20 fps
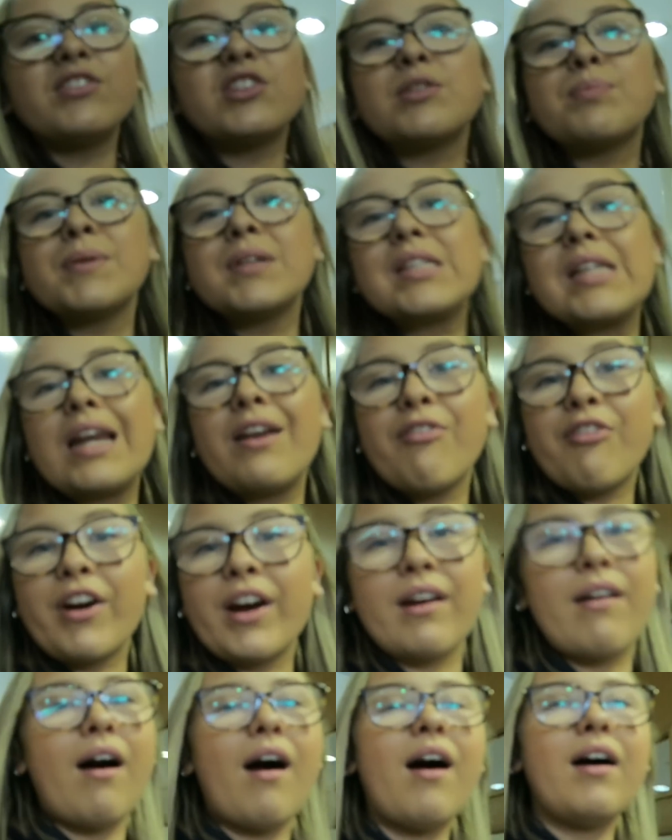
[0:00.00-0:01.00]
I've just been
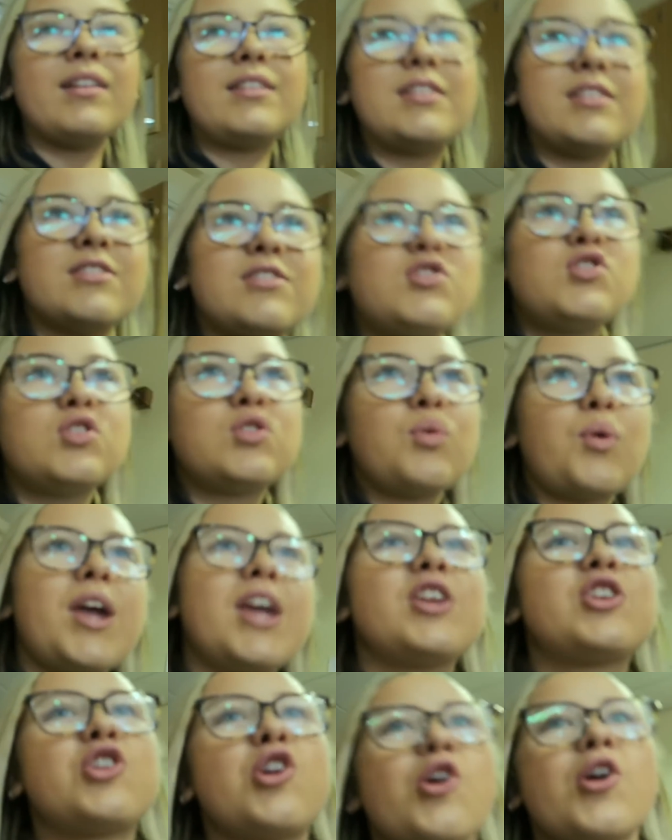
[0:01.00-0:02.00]
delivering cards and
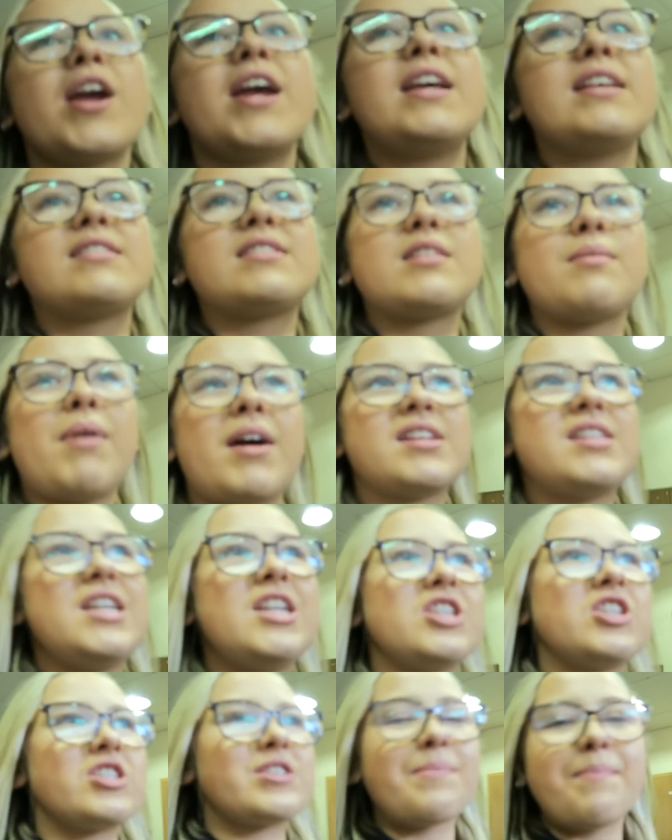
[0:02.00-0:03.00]
sweet treats to my
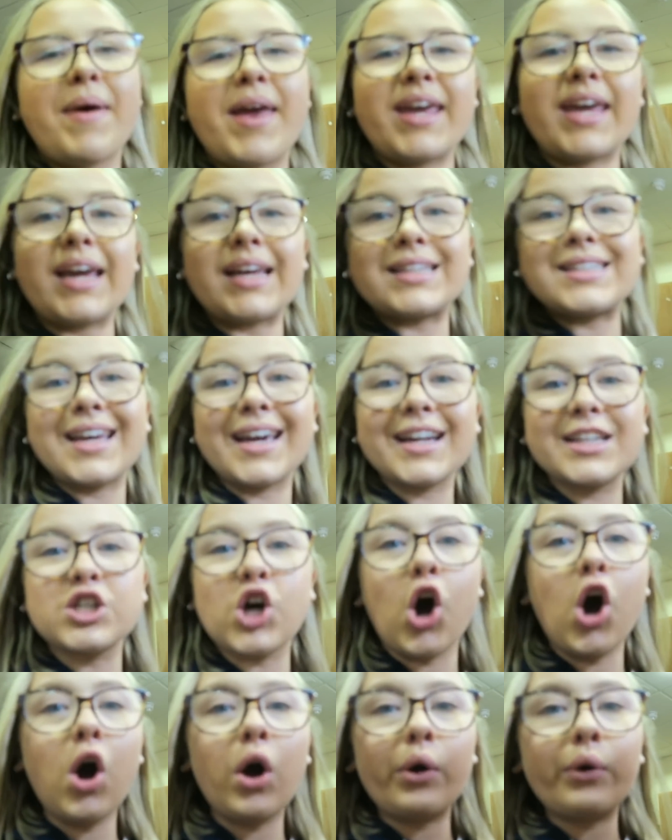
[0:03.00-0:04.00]
teachers and making
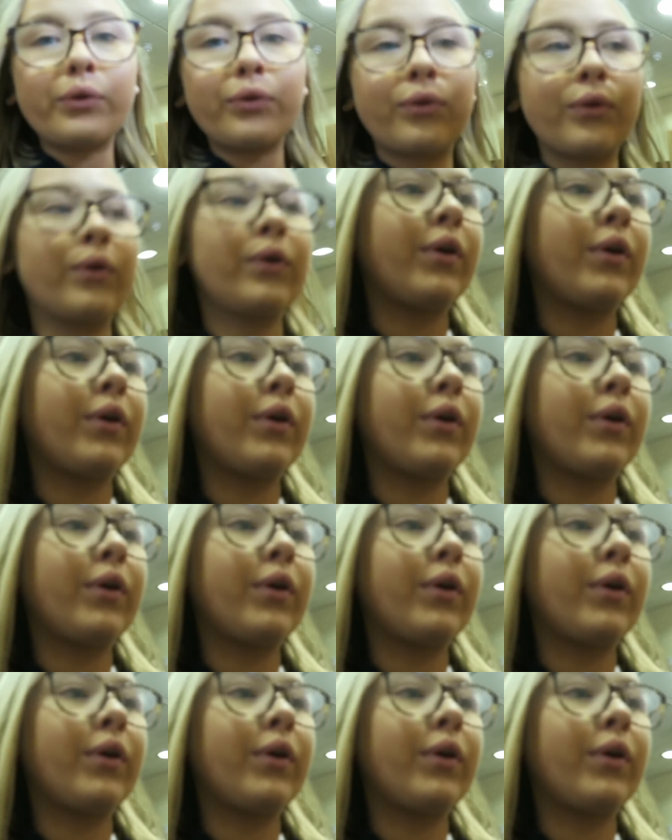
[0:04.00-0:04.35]
TikToks.